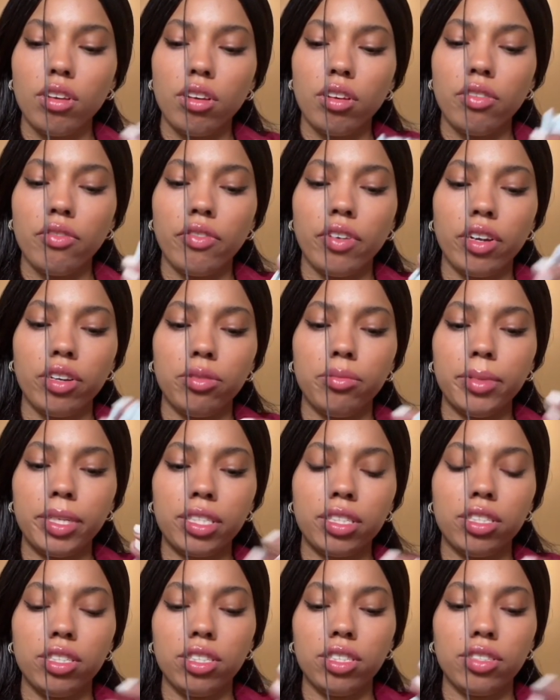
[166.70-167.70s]
Final
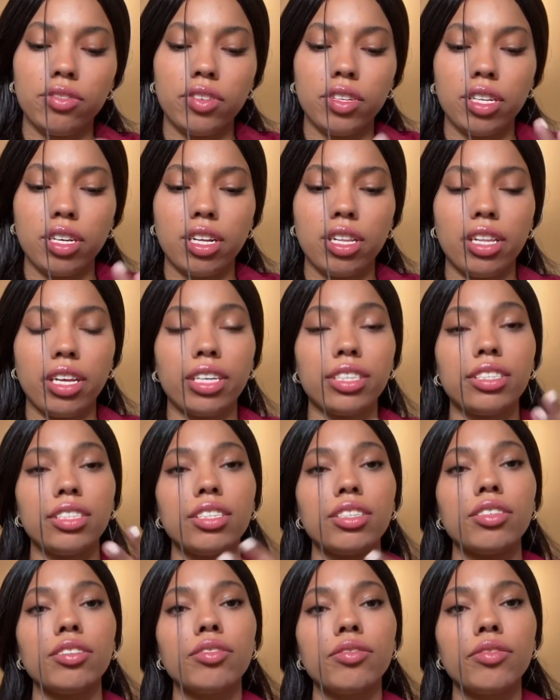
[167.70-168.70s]
messages for the
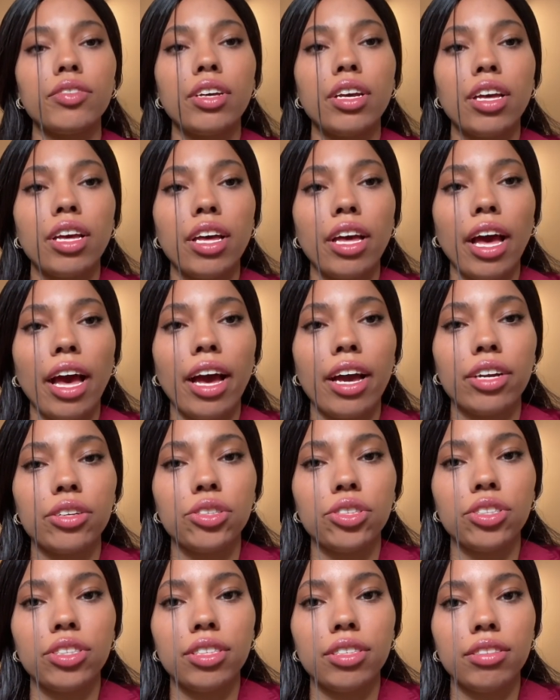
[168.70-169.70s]
collective.
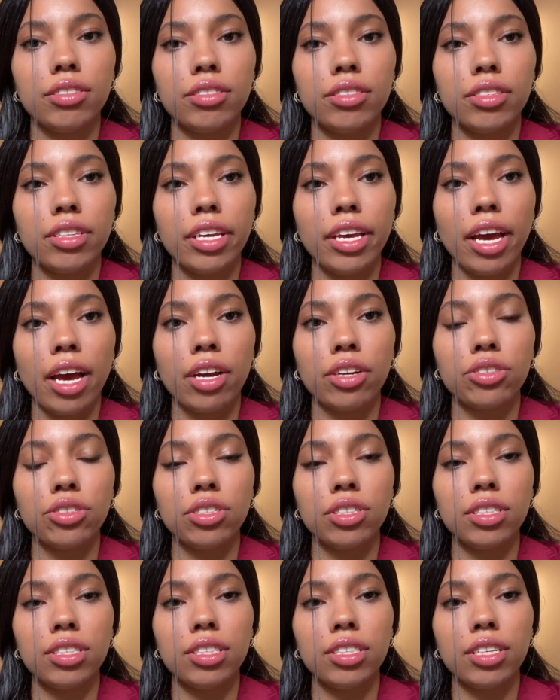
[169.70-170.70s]
Action. The action
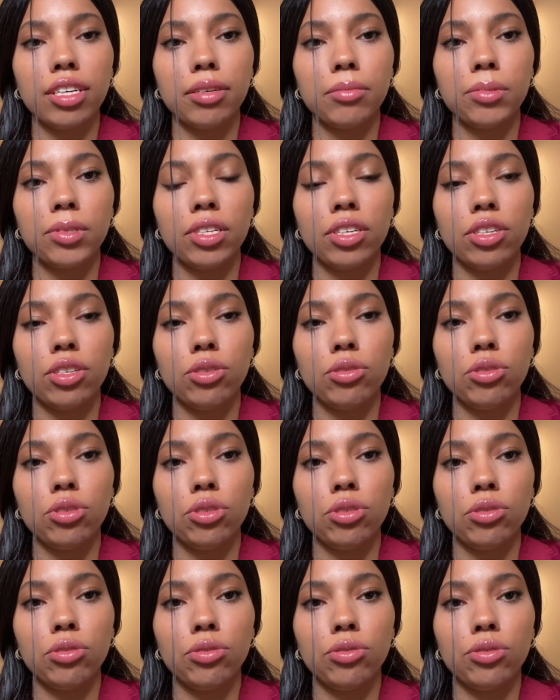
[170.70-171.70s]
steps that you
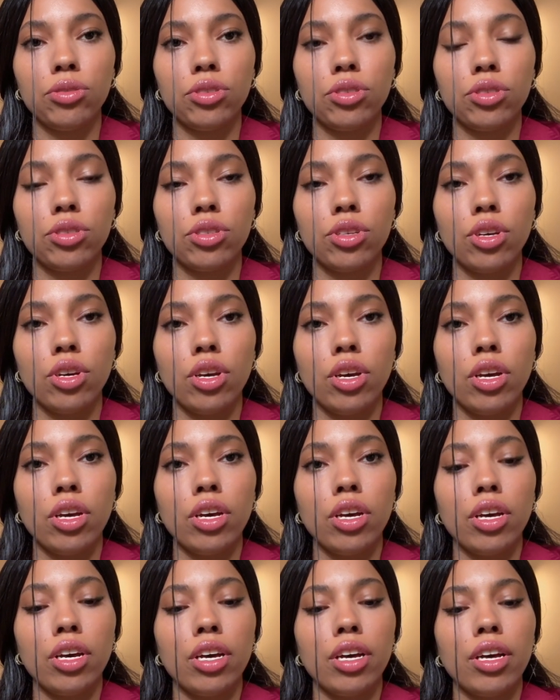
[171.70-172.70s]
choose.
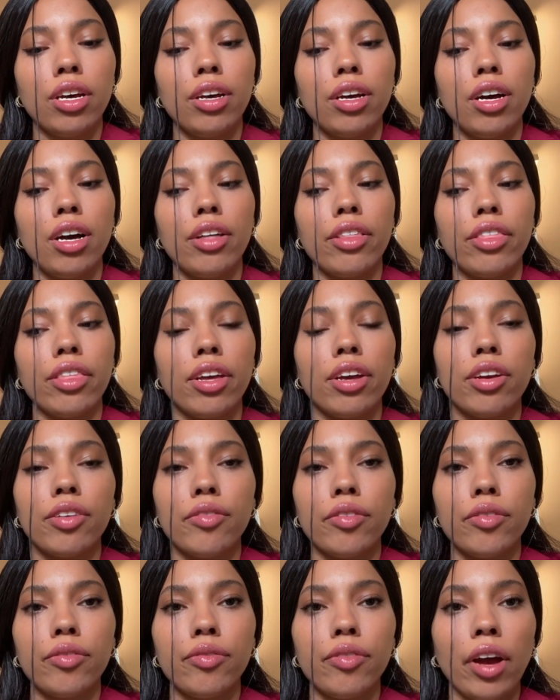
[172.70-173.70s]
Think of a
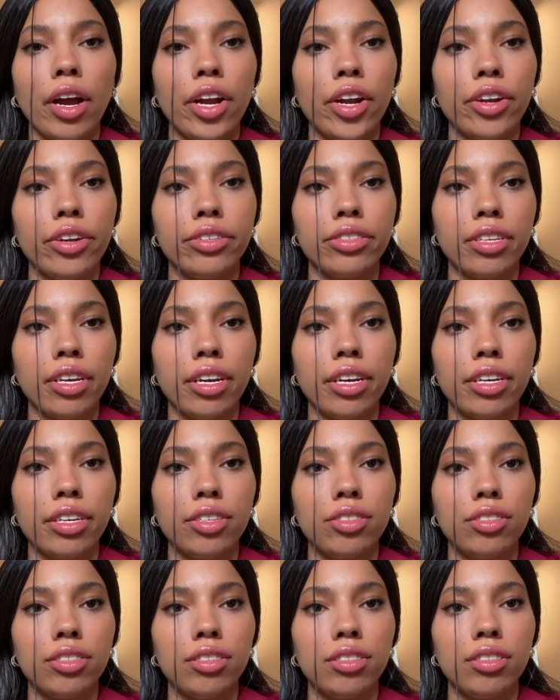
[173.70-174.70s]
fire sign,
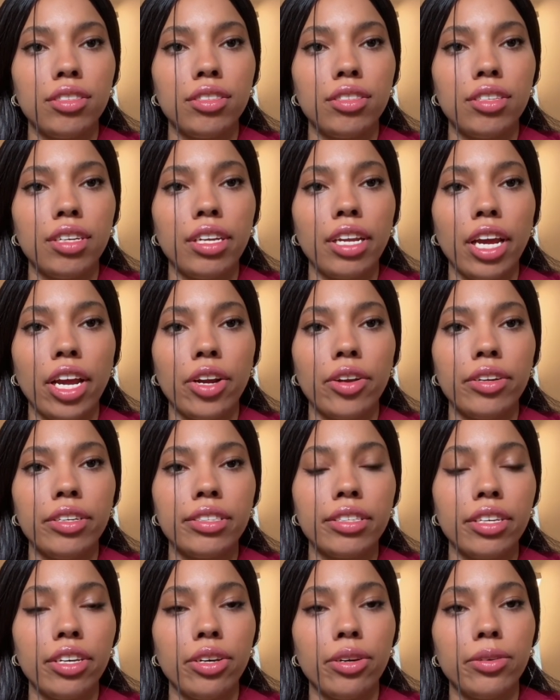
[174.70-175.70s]
an Aries,
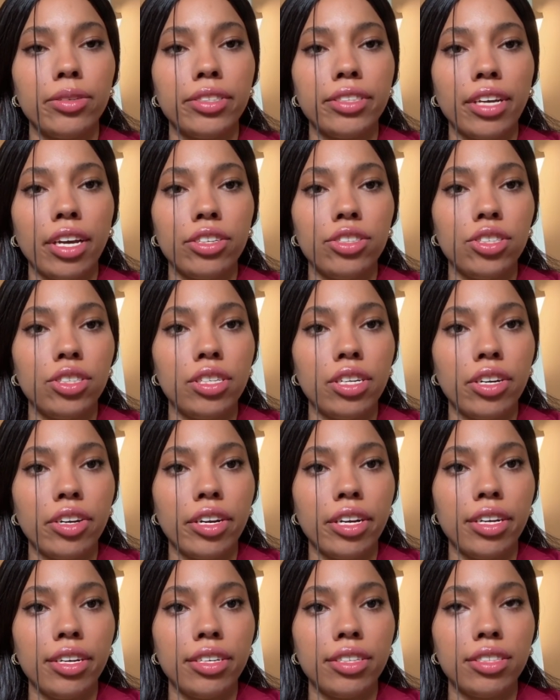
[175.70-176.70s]
Leo,
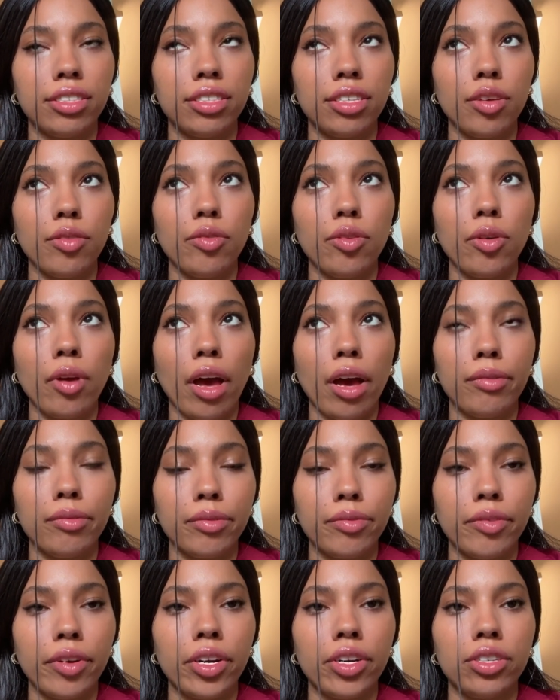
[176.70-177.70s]
Sagittarius. If you have a
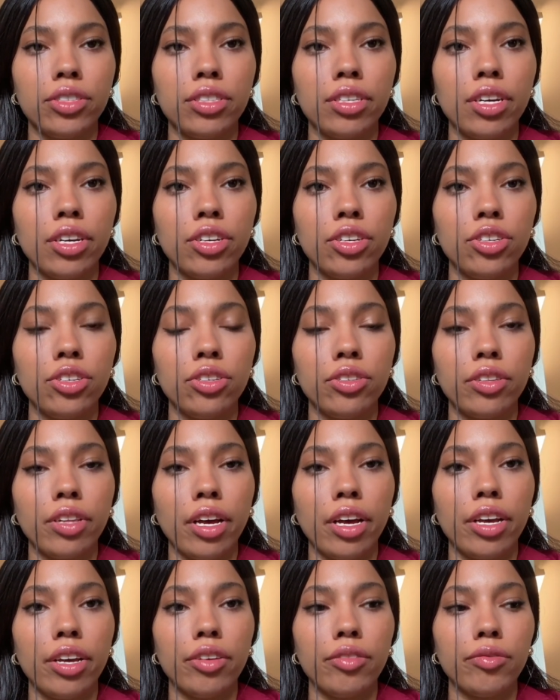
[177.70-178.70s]
fire sign in your
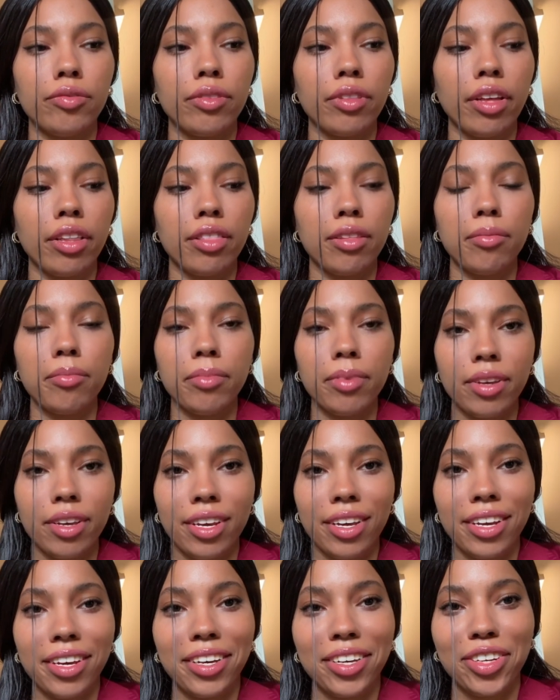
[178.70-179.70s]
life, let them be
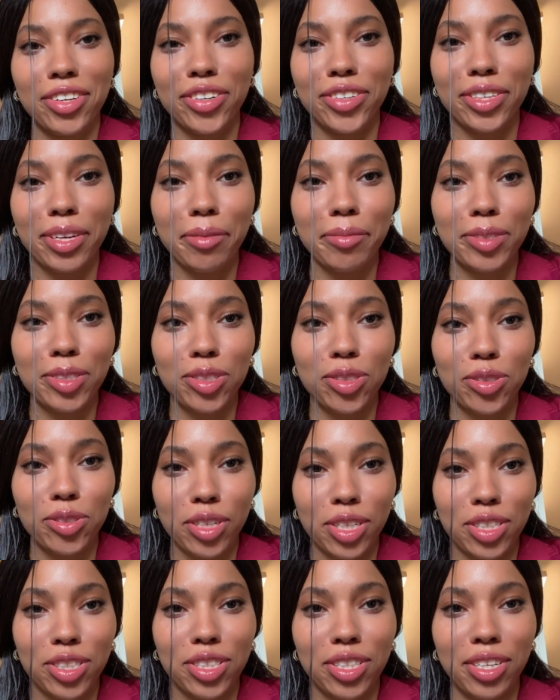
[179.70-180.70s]
your
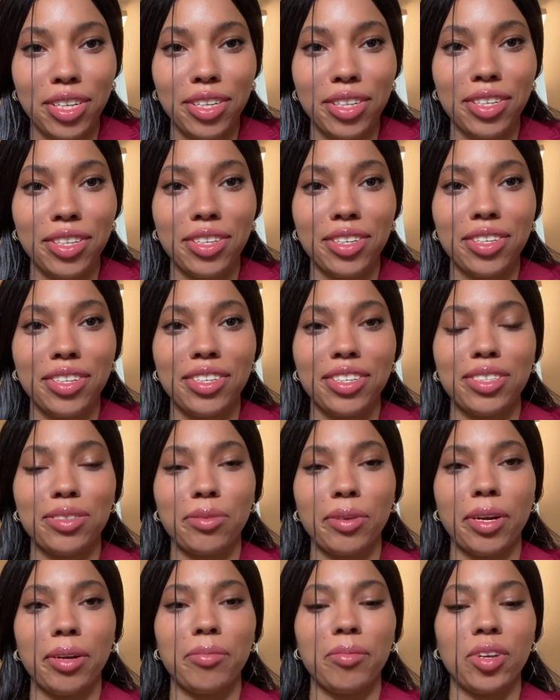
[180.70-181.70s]
demonstration, is what
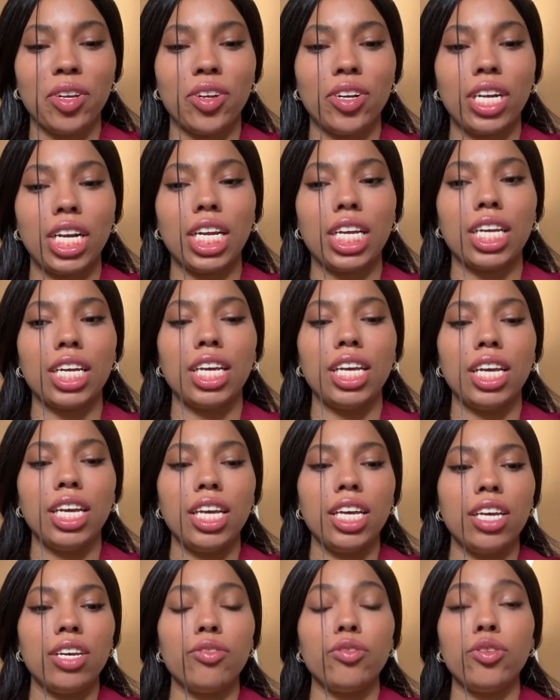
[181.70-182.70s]
I'm hearing.
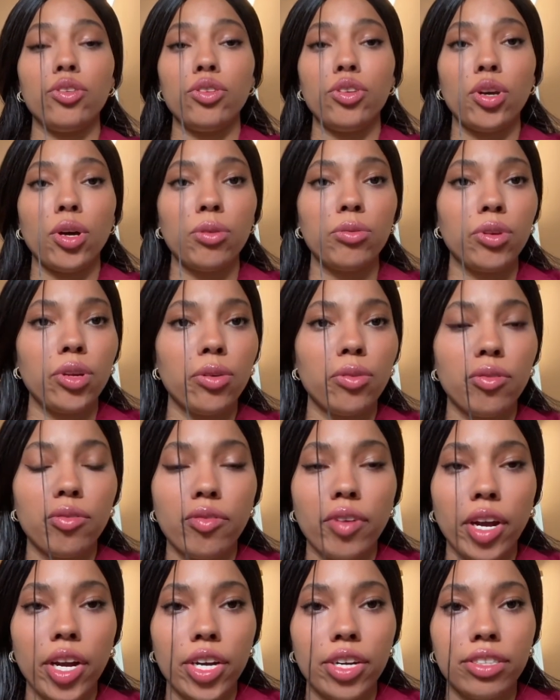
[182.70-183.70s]
If you don't know a
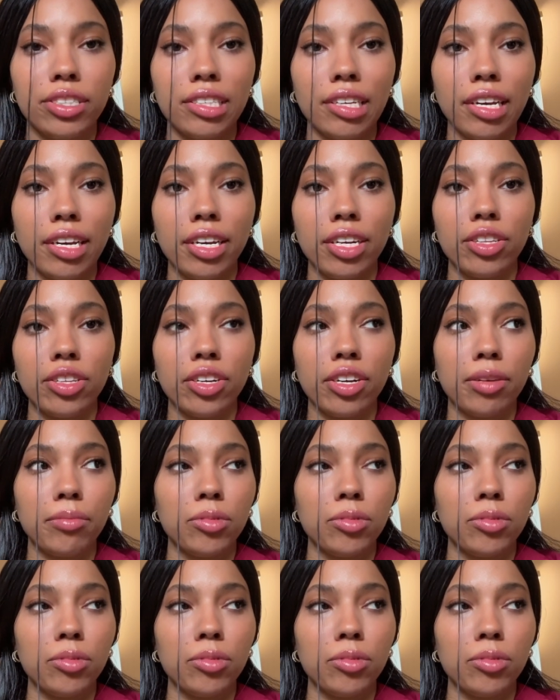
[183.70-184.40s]
fire sign, look up the